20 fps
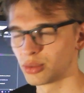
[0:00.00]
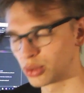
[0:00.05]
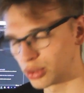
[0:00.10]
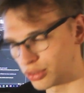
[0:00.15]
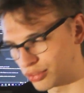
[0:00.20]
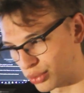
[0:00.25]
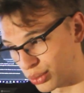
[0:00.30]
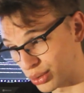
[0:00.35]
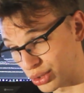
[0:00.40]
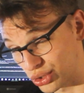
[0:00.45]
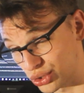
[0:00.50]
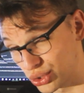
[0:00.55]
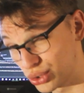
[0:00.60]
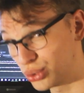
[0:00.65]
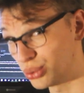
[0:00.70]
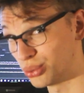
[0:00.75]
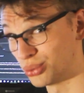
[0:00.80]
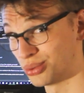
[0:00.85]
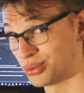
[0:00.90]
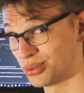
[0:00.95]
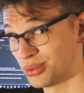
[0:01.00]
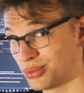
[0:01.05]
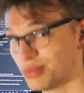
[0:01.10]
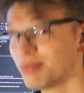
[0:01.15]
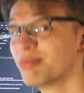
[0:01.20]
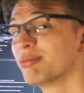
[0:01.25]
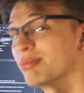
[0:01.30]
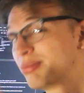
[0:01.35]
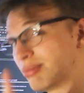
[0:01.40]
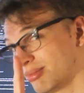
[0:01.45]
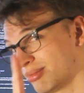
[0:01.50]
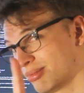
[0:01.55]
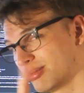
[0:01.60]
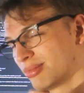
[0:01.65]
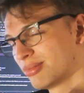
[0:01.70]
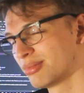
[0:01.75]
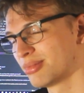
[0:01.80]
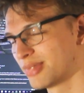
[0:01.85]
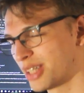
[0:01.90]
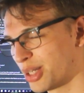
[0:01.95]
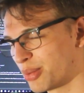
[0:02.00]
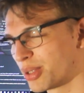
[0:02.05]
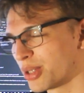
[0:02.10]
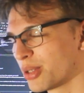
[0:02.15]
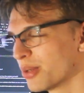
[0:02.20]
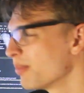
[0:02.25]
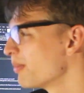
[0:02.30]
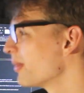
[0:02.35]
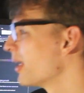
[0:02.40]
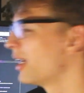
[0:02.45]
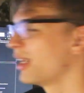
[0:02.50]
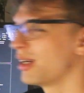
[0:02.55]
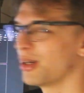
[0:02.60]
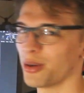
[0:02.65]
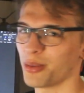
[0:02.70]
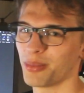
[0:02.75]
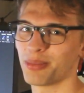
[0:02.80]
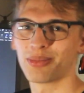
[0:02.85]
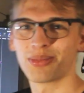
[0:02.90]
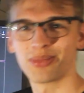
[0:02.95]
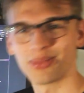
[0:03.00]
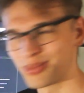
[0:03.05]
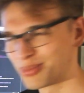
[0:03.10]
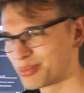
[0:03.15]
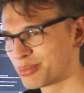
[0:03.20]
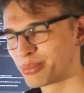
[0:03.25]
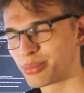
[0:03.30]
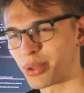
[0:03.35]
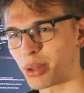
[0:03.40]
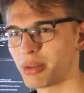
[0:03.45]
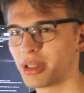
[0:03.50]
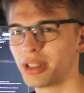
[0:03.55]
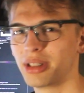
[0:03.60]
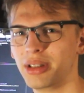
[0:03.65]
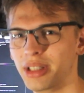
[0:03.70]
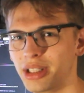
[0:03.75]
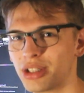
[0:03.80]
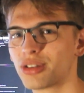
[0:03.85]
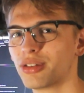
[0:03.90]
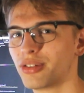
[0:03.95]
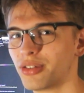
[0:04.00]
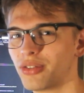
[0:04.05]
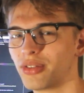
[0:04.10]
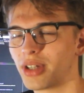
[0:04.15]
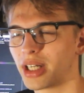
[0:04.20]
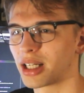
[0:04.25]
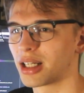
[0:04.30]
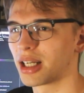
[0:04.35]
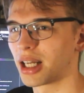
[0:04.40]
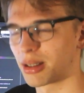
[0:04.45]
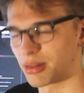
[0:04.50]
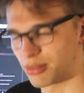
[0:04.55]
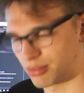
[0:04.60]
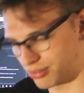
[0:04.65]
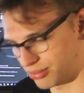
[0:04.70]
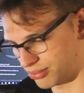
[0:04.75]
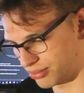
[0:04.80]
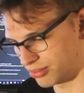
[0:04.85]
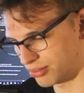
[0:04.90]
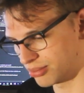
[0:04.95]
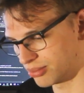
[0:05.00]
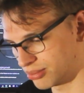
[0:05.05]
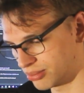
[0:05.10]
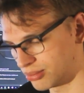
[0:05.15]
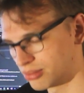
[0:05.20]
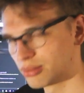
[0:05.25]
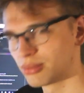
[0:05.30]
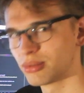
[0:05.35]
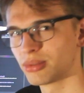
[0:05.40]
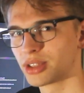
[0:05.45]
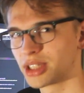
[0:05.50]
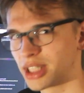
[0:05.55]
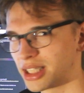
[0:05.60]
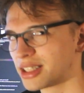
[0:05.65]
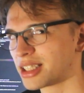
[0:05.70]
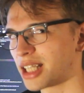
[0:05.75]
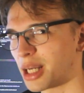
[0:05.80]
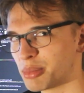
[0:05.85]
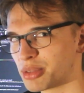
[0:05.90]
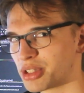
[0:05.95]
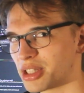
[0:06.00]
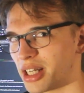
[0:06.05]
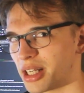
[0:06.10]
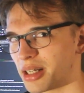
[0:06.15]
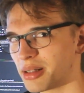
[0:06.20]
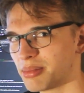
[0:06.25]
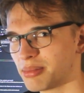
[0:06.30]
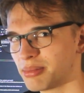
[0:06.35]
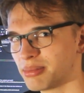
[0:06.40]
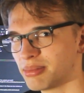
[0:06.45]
42. There we go. No, probably need to hit like 10 times that.